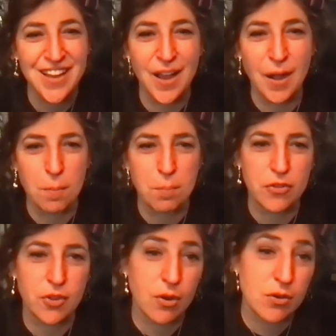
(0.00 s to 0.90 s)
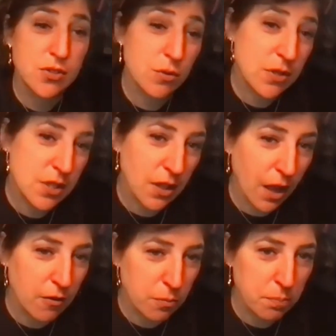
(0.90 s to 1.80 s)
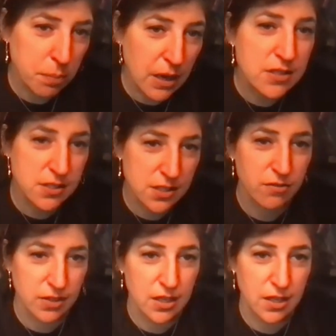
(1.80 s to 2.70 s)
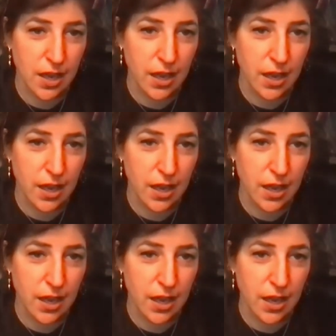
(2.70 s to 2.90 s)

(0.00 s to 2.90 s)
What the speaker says: but there also is a lot of positivity.